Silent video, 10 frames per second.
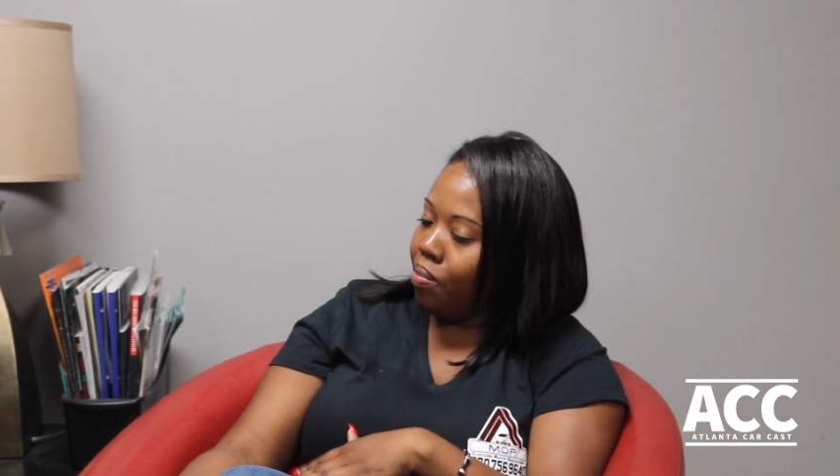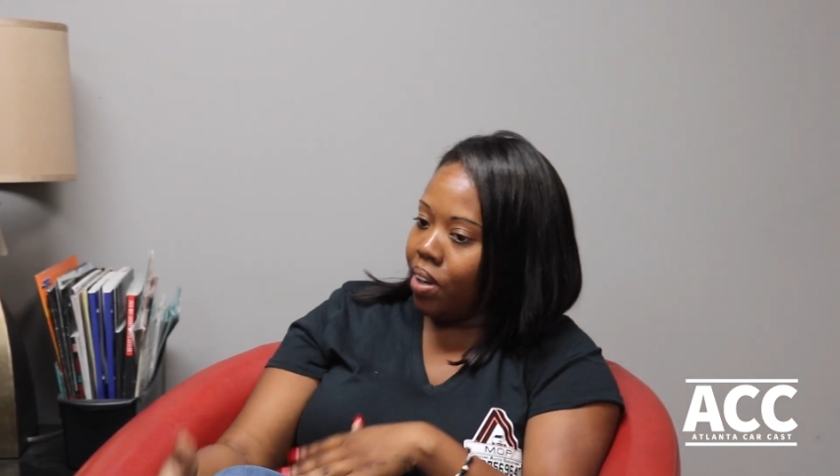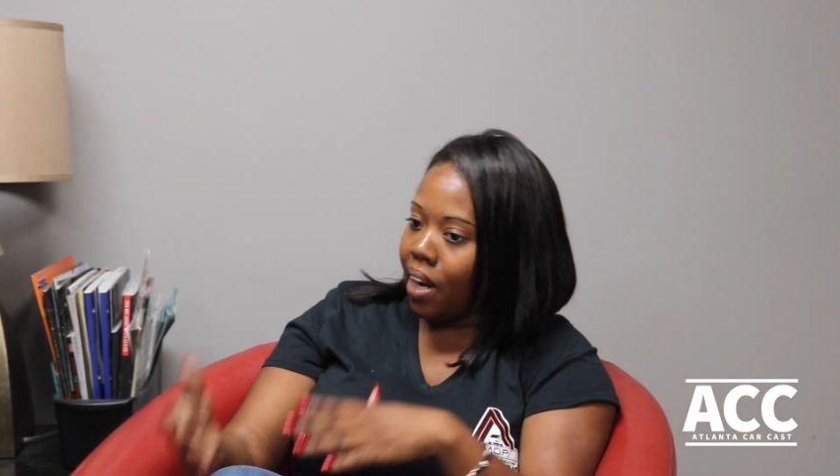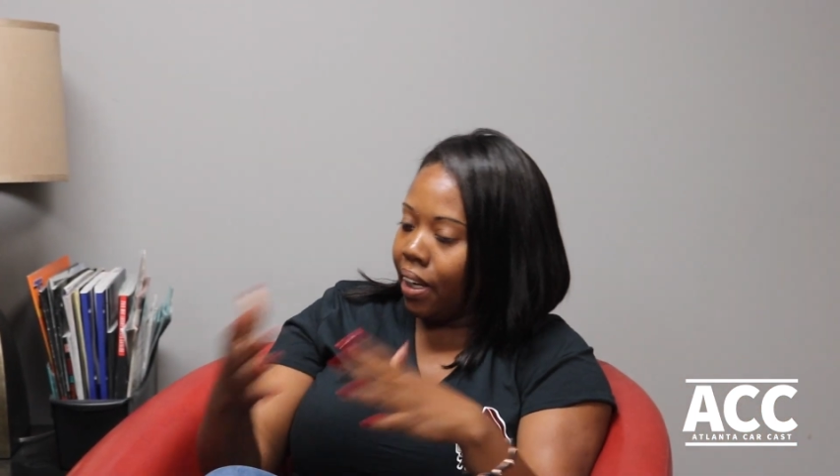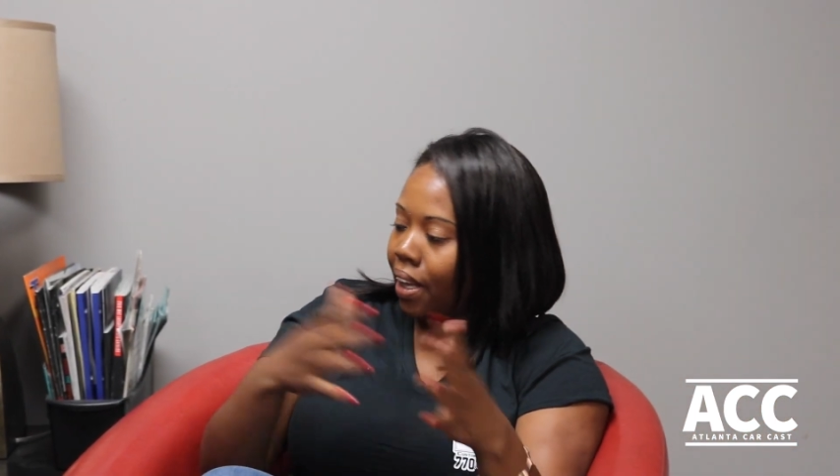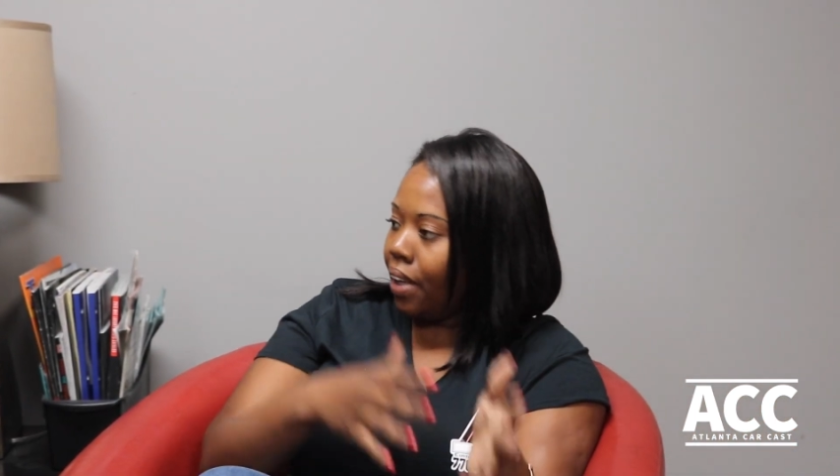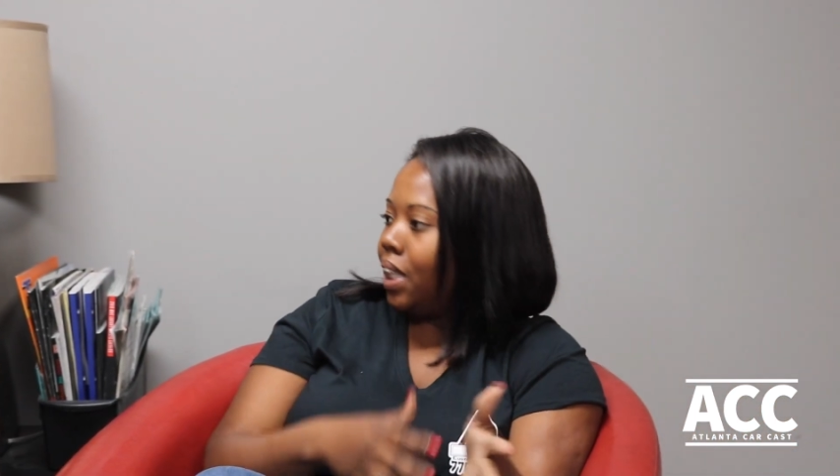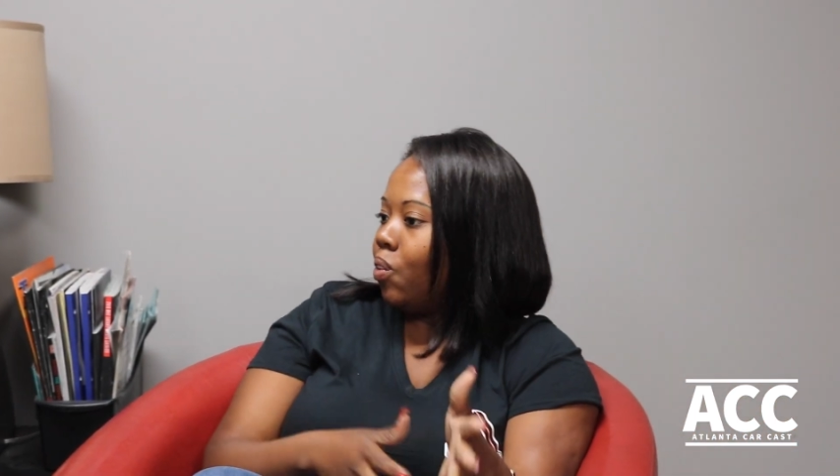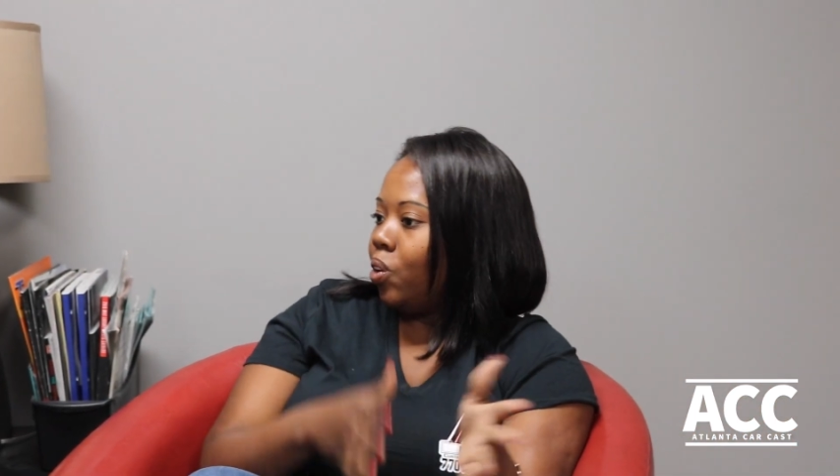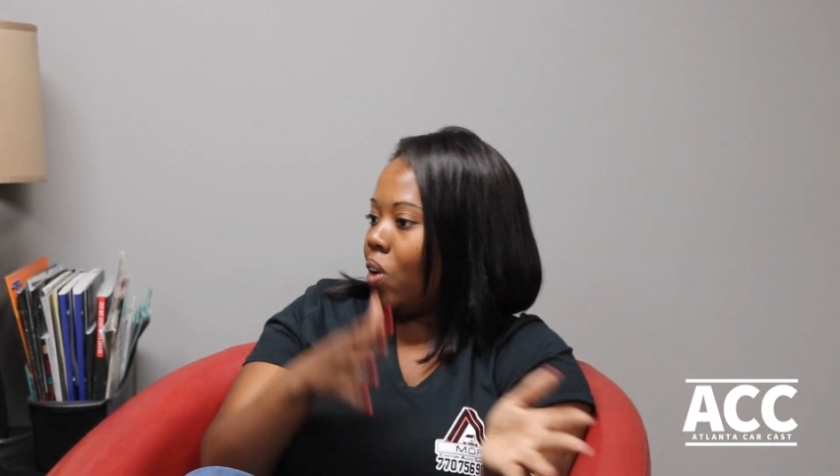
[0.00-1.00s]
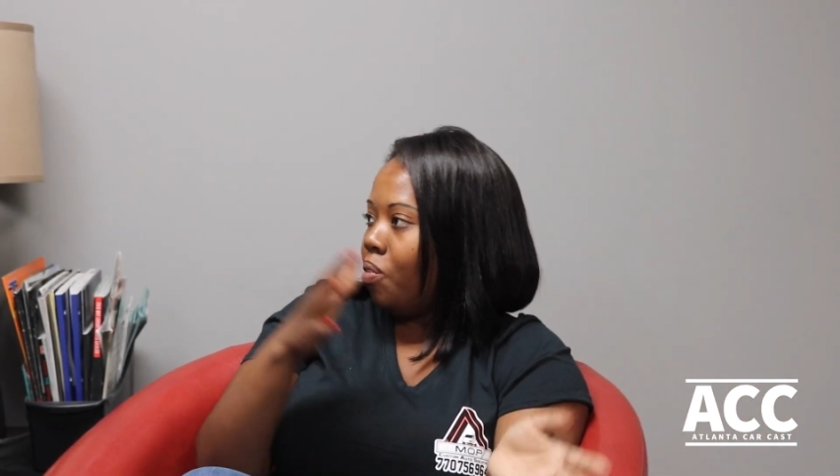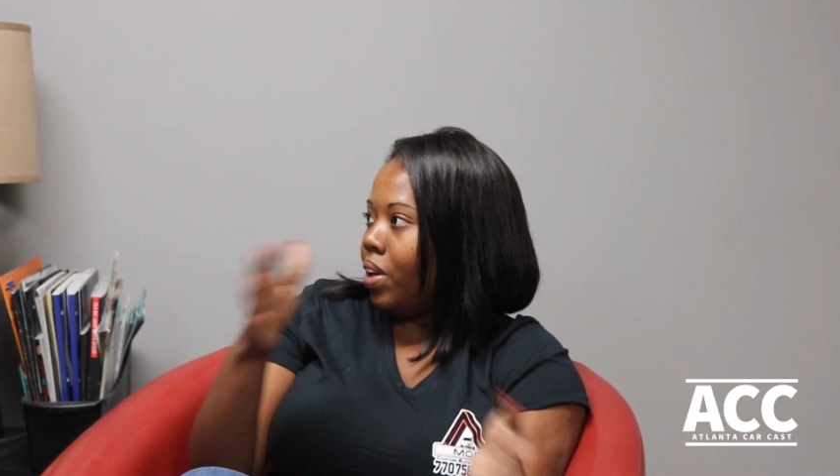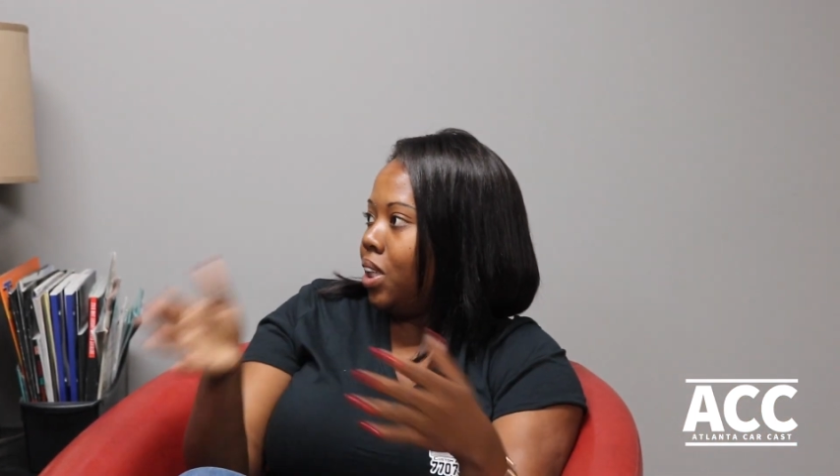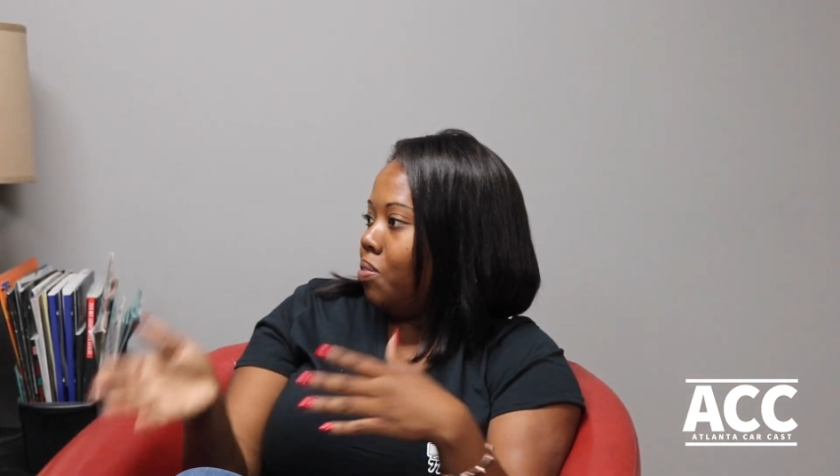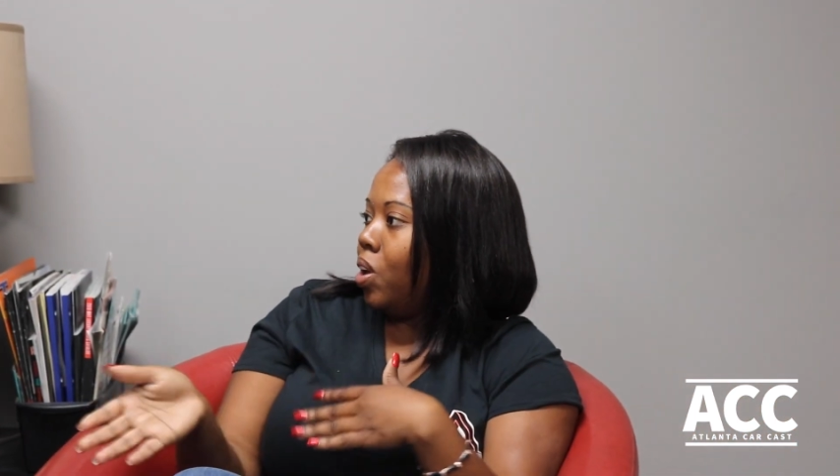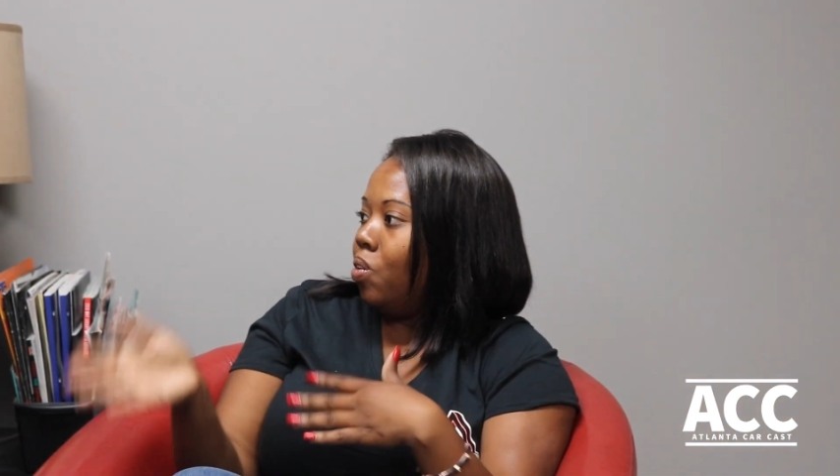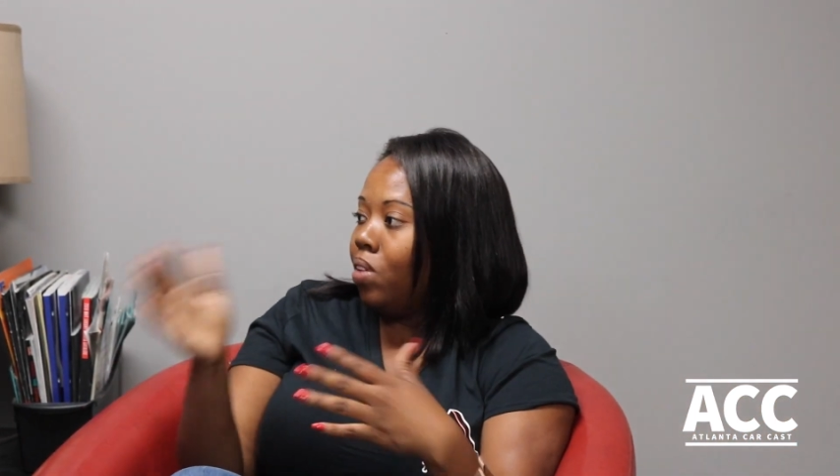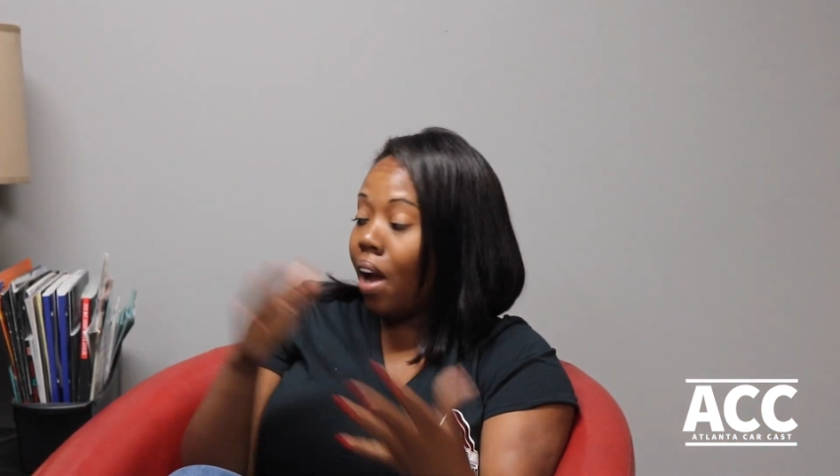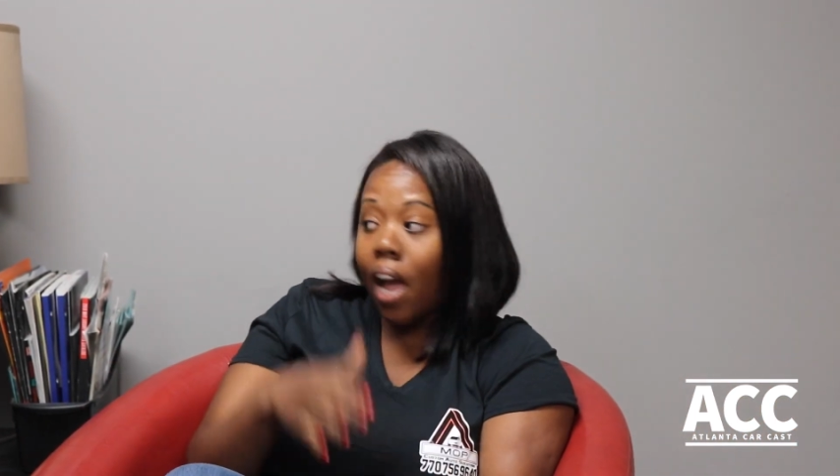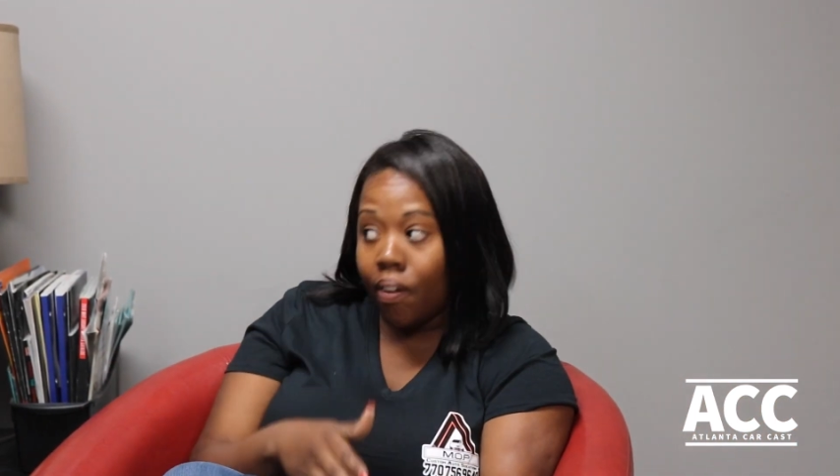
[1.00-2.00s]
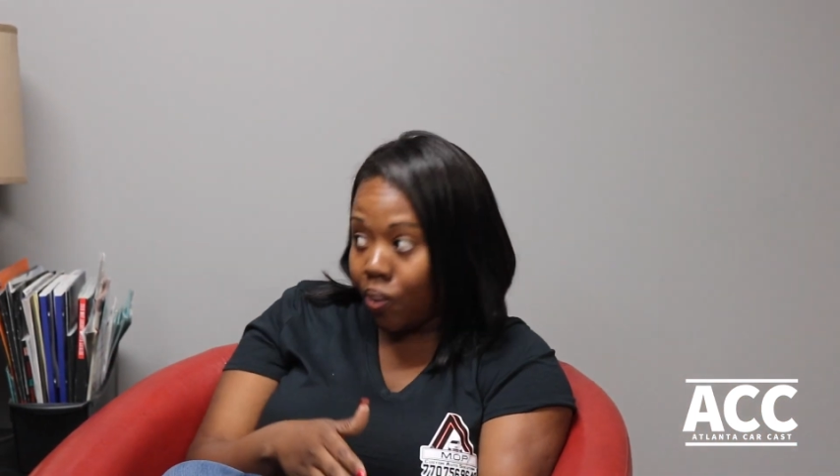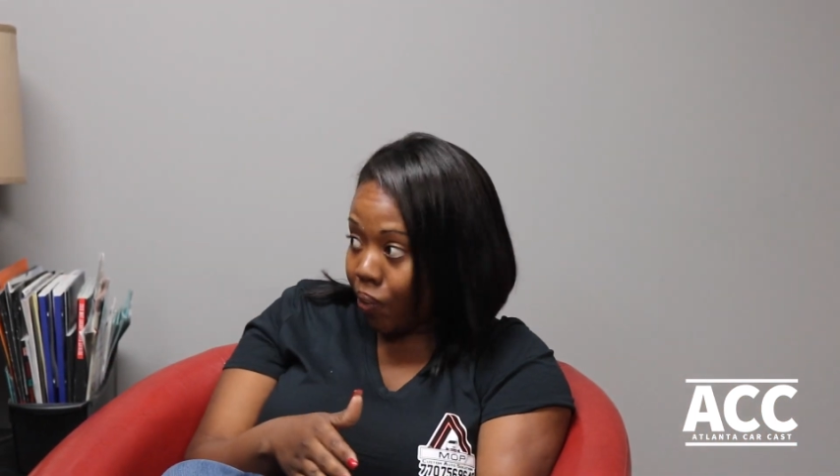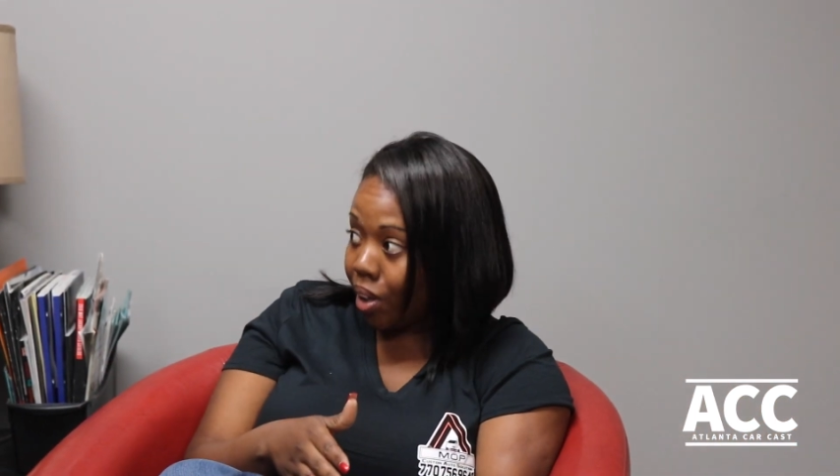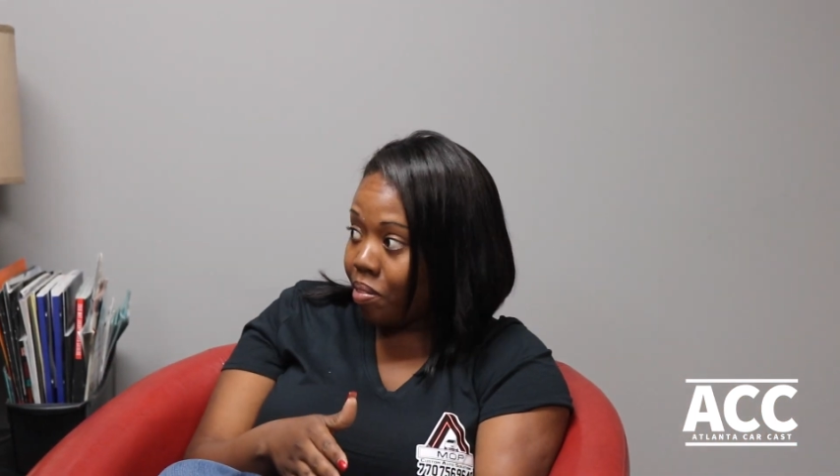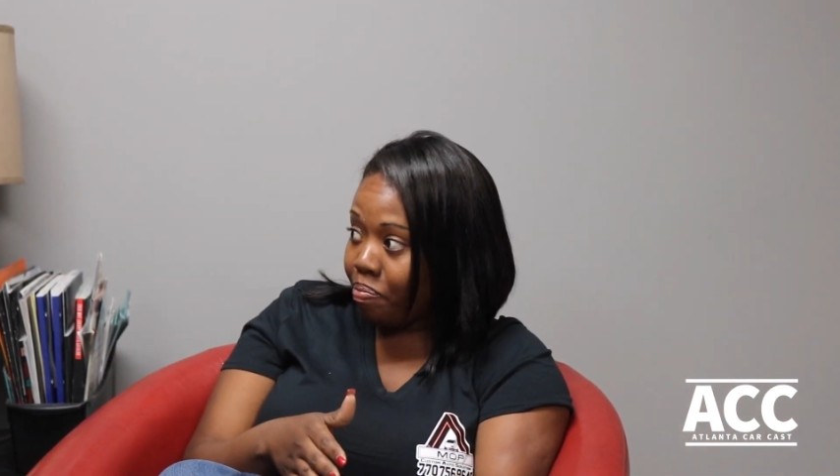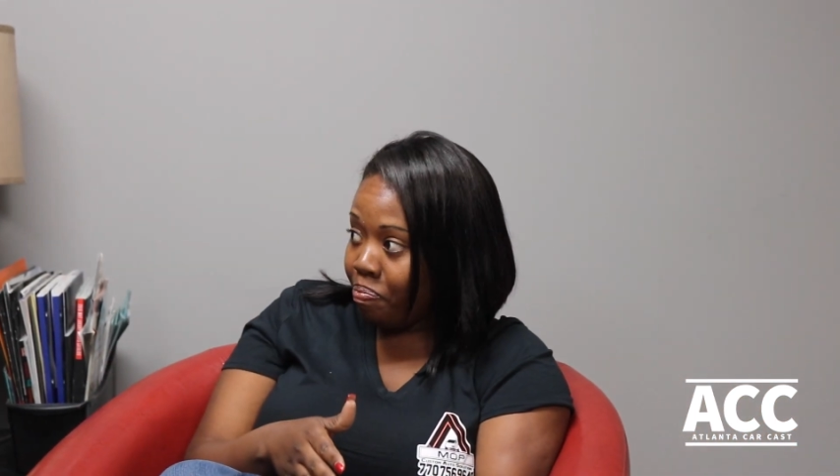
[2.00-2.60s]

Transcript: But 9 out of 10, we do our best to make you not have to wait.